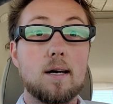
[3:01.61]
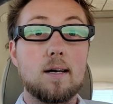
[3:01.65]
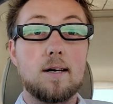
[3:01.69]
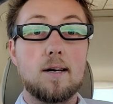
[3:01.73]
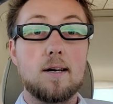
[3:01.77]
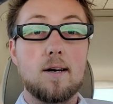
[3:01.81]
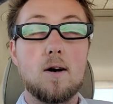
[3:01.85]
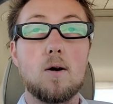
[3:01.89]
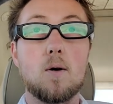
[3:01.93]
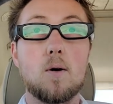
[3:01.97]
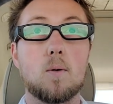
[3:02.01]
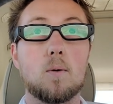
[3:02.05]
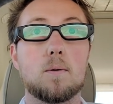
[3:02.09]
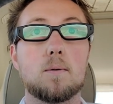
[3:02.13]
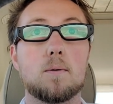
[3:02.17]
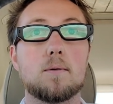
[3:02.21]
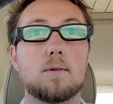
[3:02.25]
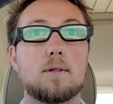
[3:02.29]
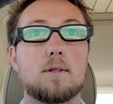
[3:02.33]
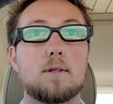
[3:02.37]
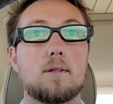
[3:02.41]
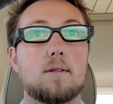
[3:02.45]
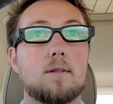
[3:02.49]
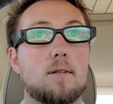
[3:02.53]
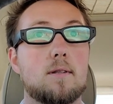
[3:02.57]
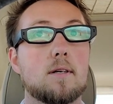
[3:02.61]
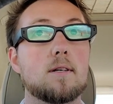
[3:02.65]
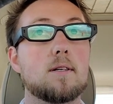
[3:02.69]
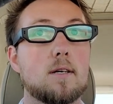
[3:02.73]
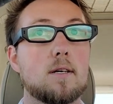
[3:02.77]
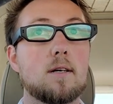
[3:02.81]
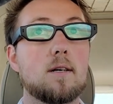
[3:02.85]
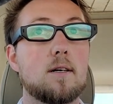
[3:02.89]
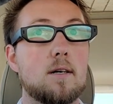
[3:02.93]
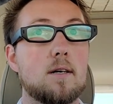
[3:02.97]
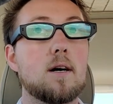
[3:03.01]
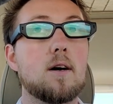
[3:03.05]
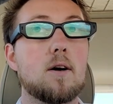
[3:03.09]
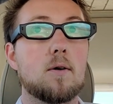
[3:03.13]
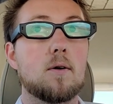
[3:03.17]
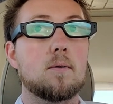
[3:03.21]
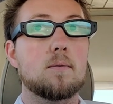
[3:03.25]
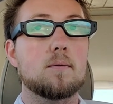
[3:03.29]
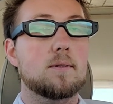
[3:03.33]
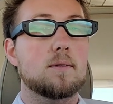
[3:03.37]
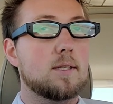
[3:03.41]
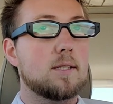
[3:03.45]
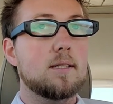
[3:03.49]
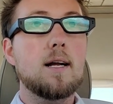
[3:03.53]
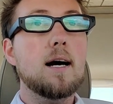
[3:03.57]
gonna know. They're gonna know.
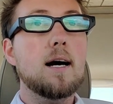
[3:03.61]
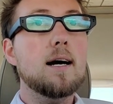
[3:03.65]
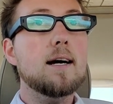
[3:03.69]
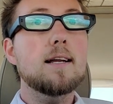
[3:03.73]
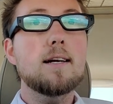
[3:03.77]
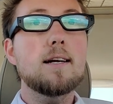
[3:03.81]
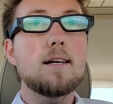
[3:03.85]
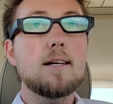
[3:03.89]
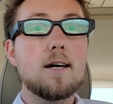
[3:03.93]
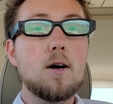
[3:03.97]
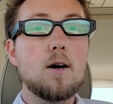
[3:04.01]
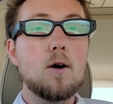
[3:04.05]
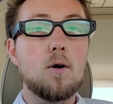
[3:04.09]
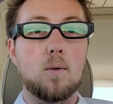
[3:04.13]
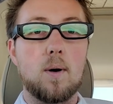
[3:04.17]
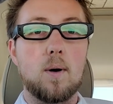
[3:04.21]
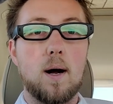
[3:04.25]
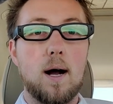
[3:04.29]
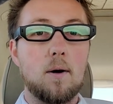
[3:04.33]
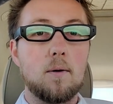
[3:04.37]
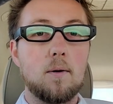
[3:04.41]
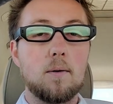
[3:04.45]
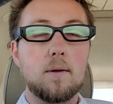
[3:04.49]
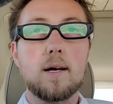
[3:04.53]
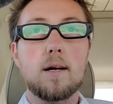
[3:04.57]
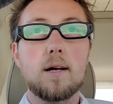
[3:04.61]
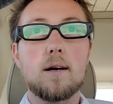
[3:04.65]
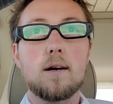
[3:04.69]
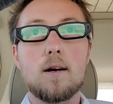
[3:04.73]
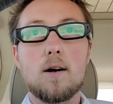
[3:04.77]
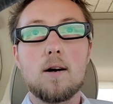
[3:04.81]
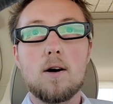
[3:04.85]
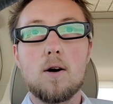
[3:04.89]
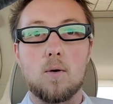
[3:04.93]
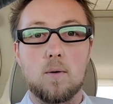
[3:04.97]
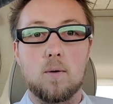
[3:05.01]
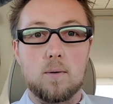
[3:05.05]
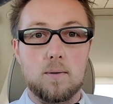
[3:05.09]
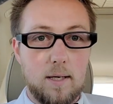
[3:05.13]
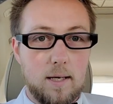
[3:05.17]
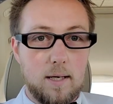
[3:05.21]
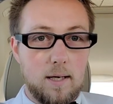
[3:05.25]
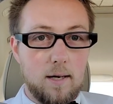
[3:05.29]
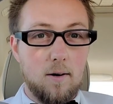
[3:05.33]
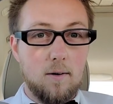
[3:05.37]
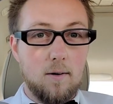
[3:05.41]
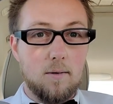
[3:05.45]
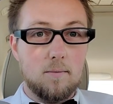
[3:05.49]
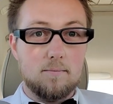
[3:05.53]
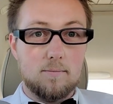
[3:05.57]
They're not gonna know. How are they gonna know? They
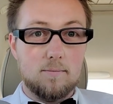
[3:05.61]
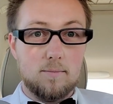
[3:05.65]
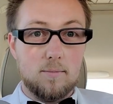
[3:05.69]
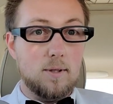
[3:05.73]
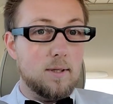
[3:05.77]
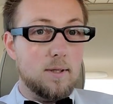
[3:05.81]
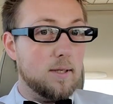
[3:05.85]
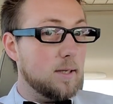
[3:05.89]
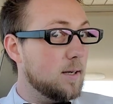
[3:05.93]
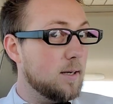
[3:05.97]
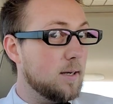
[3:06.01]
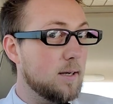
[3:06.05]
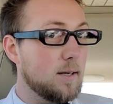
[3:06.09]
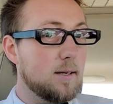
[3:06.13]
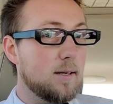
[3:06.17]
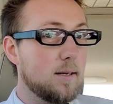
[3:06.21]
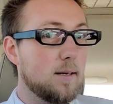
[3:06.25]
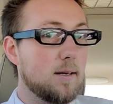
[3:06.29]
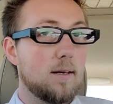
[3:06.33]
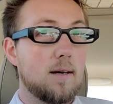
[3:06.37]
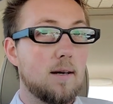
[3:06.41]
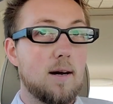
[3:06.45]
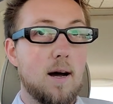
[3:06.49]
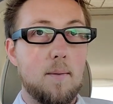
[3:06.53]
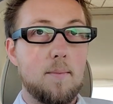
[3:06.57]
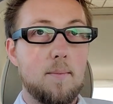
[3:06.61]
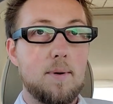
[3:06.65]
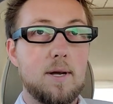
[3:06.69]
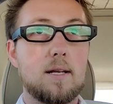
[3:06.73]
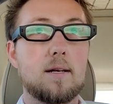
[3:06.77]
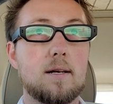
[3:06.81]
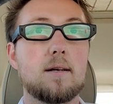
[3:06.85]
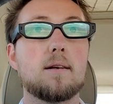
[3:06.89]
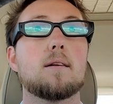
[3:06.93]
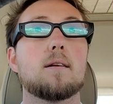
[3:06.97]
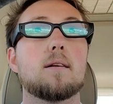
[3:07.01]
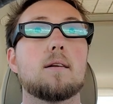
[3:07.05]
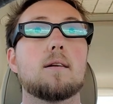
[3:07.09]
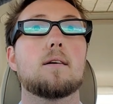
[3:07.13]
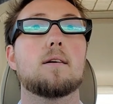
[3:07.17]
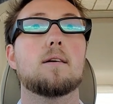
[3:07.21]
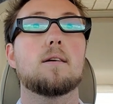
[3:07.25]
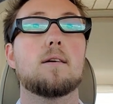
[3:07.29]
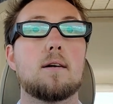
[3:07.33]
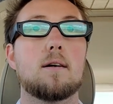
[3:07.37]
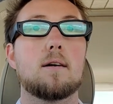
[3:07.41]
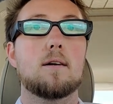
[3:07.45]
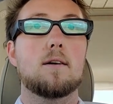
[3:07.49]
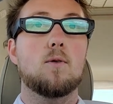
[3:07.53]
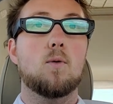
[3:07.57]
don't. Look, I mean,
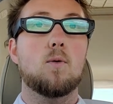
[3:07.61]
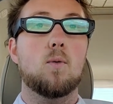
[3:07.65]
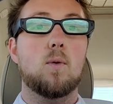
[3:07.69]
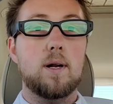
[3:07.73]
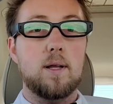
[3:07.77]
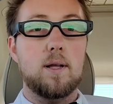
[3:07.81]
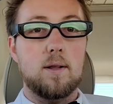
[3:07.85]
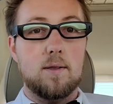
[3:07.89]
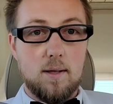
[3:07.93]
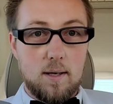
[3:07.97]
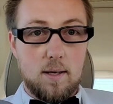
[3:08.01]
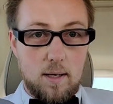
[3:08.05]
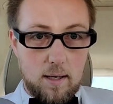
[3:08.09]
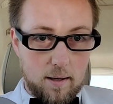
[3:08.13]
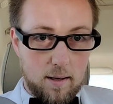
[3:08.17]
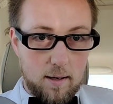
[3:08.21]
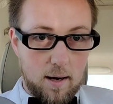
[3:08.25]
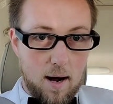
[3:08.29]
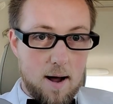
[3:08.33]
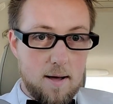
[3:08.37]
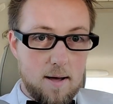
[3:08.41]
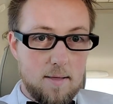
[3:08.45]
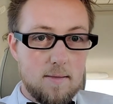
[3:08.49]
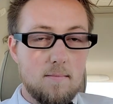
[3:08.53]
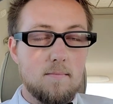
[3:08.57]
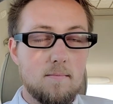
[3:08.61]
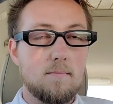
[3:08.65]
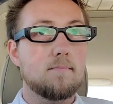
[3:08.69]
what do you think? I